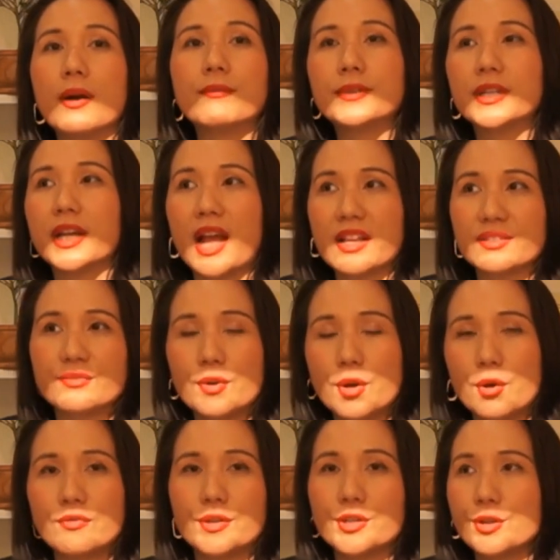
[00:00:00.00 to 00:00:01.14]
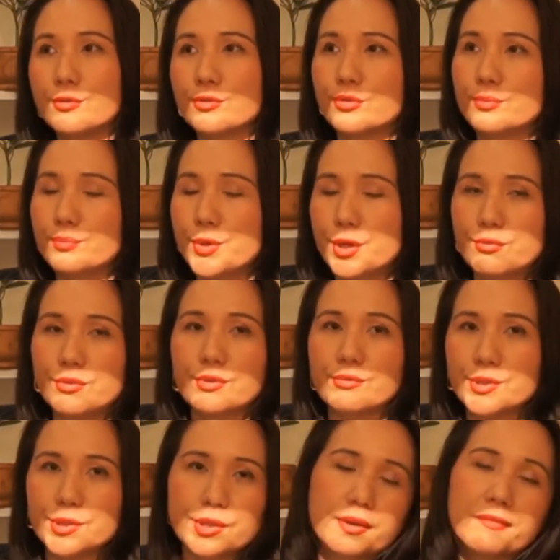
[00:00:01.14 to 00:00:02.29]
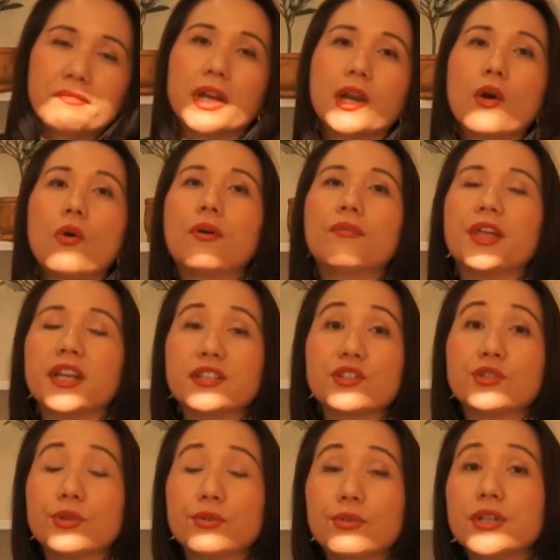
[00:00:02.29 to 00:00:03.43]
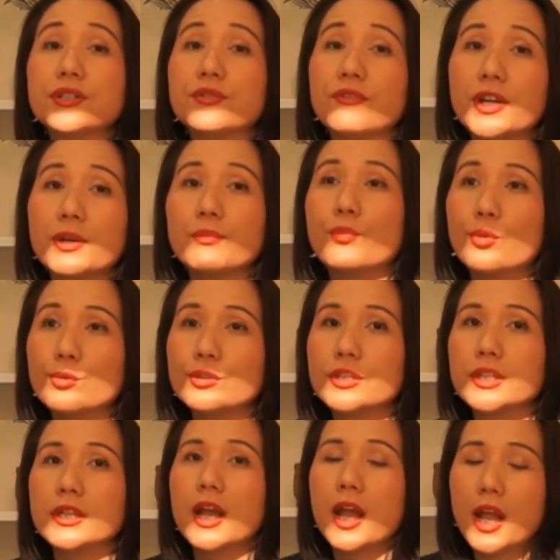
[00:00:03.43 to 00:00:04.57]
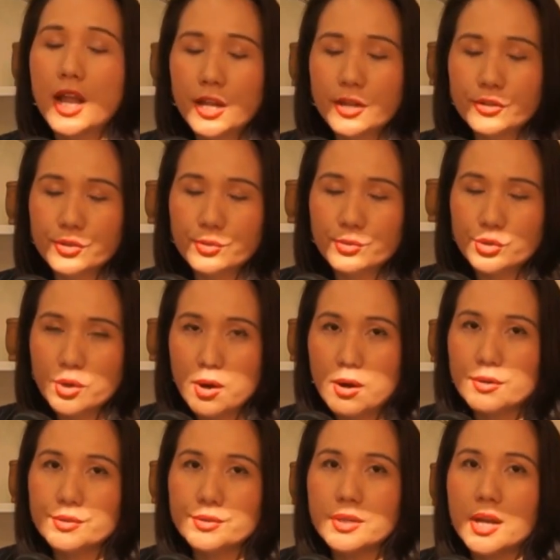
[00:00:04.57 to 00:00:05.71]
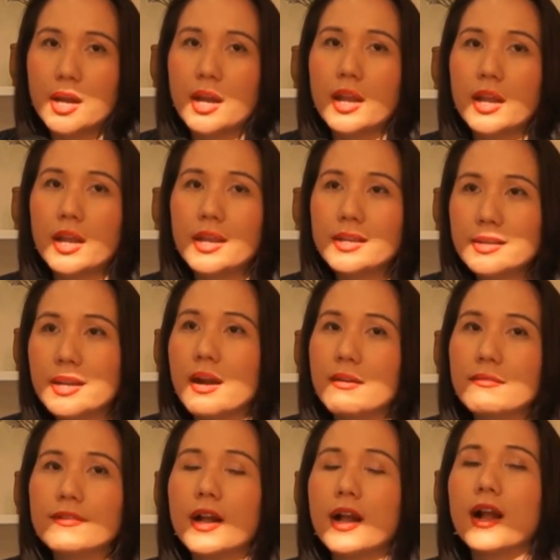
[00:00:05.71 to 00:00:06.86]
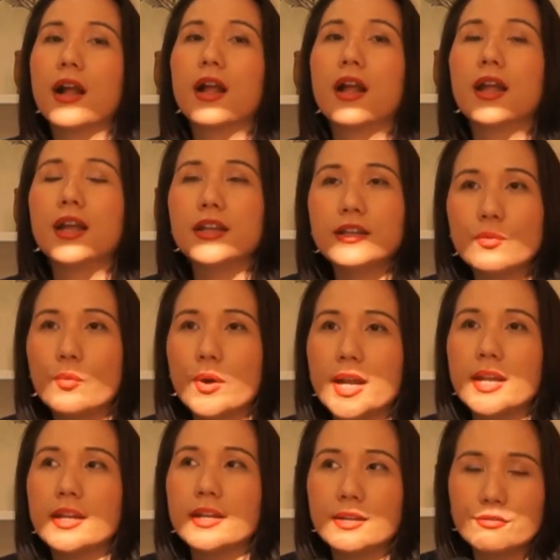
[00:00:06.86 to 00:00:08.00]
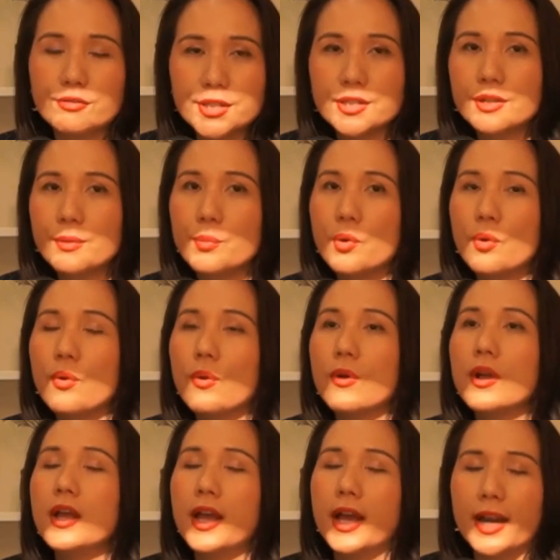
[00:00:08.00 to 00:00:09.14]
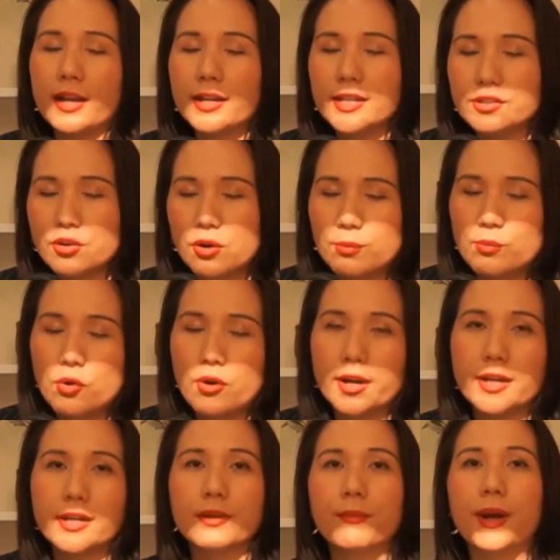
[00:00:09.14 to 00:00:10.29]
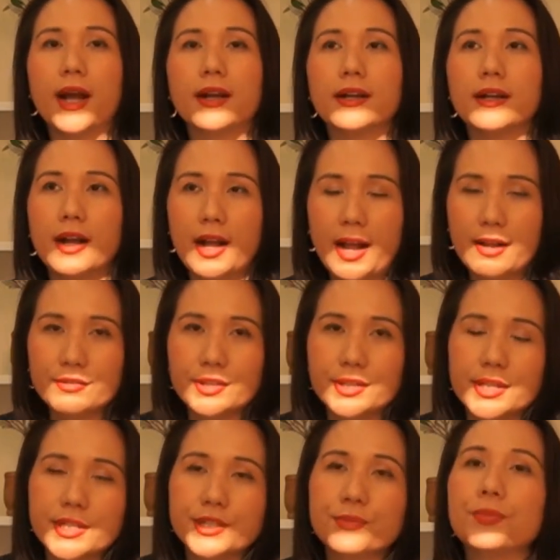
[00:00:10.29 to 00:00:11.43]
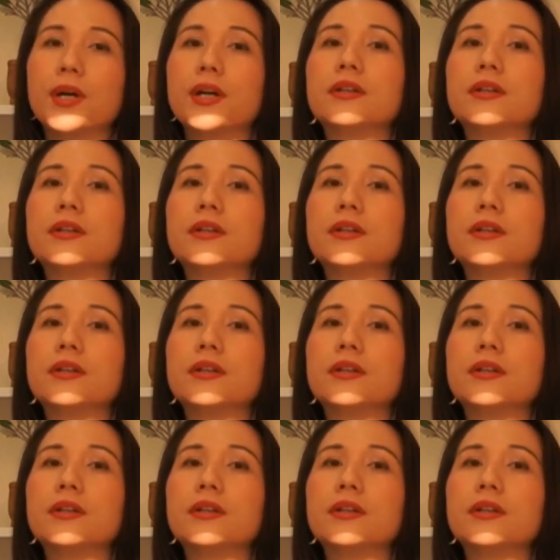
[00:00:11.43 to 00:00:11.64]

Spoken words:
the cash flow for you to build the reserve and all of that. So it's very important to charge enough in the way that reasonable. And I can talk more in the back after this, but